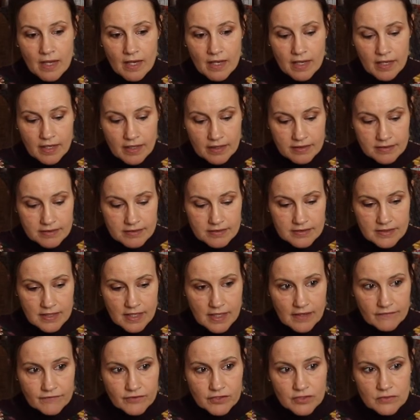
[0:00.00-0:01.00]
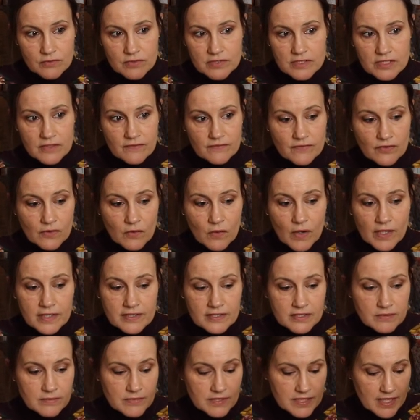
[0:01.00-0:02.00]
And I've used it for
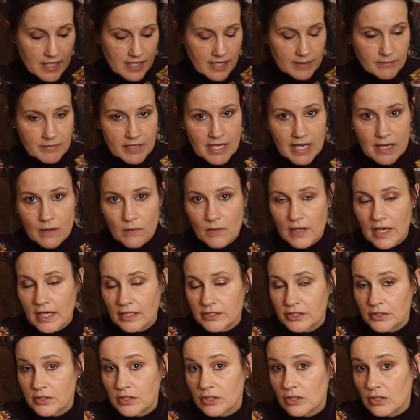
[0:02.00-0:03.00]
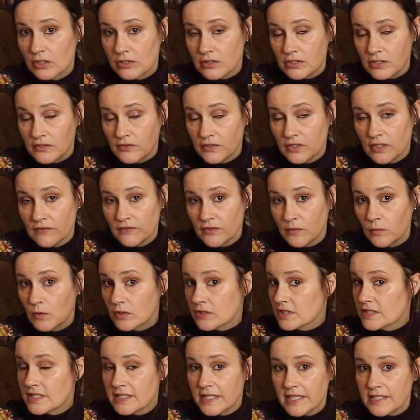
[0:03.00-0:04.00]
quite some time now. And you can all, if you
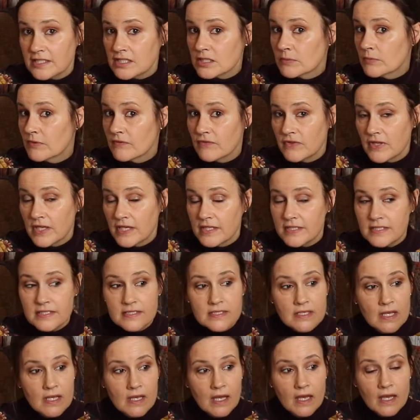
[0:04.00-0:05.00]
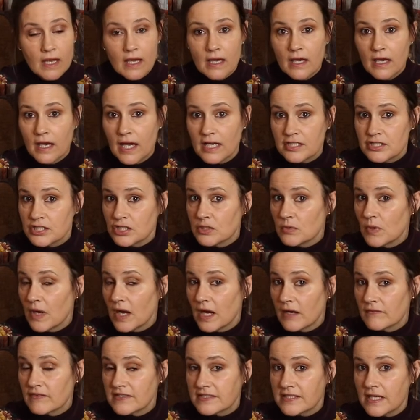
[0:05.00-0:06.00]
wanted to get some of this, I do
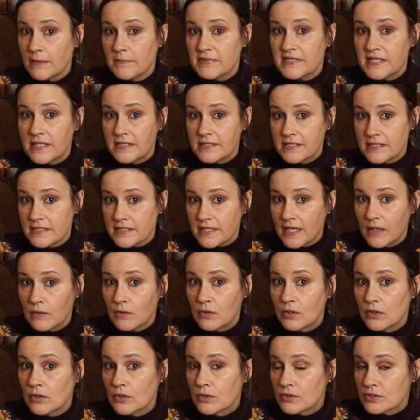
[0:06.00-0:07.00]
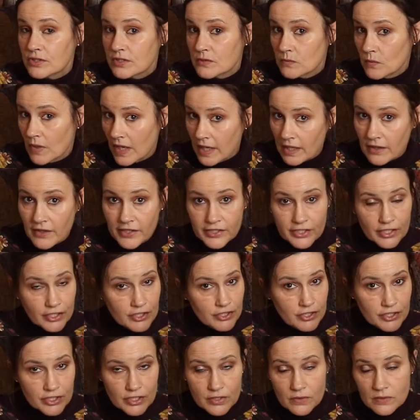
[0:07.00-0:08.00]
have a 10% discount code as well that you
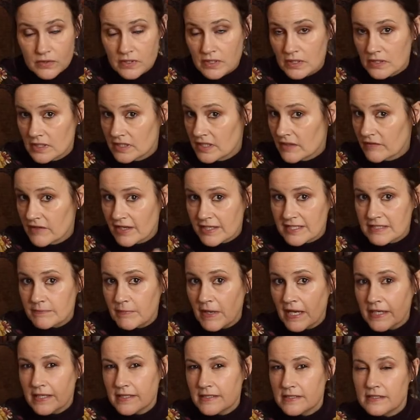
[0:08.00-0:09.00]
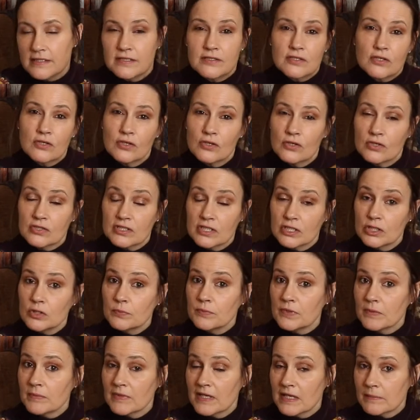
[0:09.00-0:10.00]
can use. It never expires, this code,
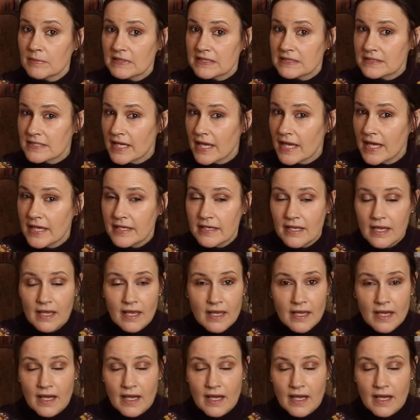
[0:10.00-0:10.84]
LoopyMabel10.